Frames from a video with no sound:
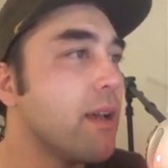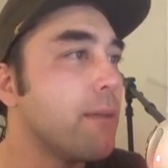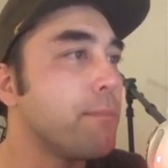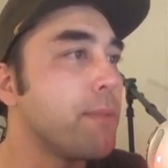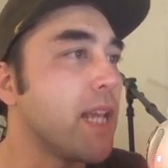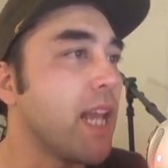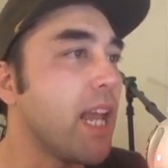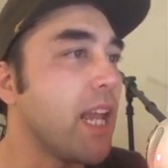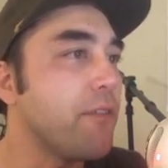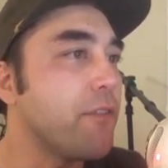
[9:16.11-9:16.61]

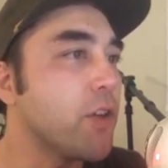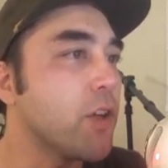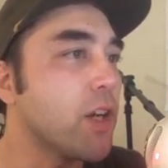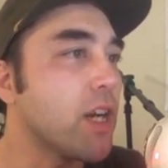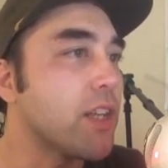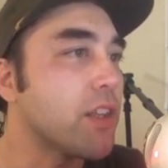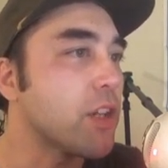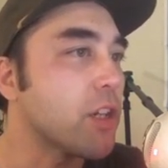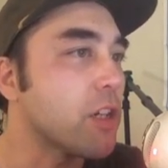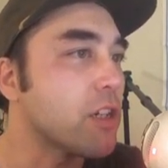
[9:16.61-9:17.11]
behavior,
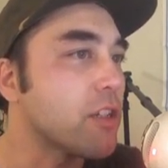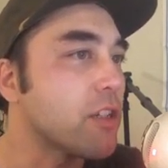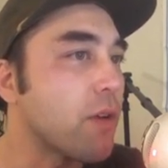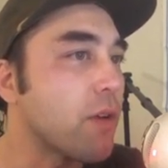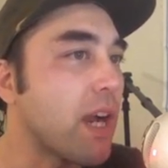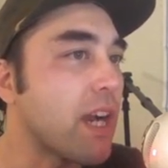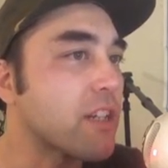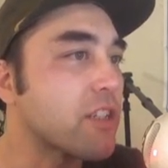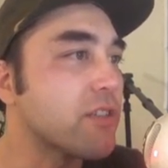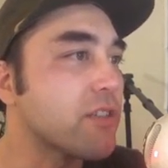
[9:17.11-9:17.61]
and their
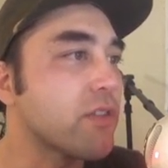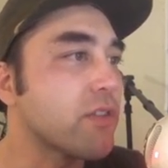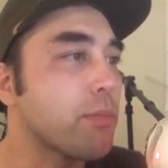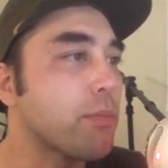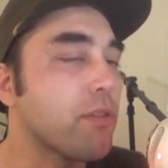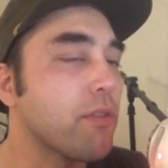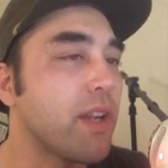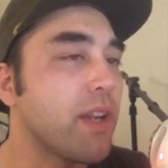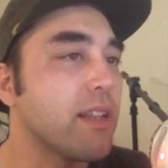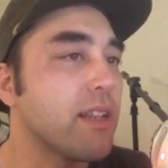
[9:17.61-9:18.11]
interactions with
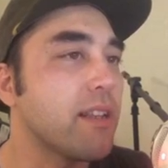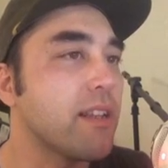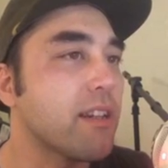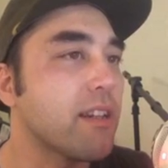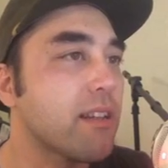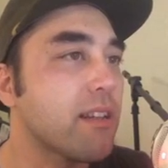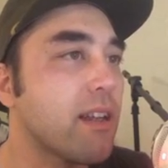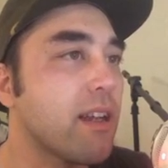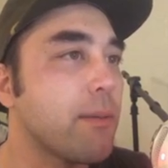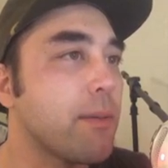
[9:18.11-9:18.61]
prevailing
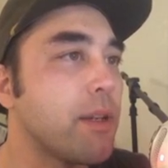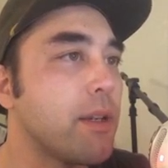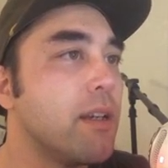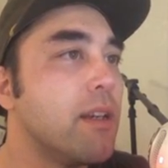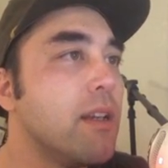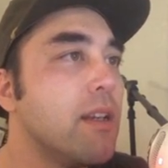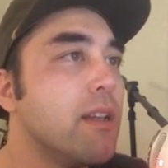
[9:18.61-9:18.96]
climate.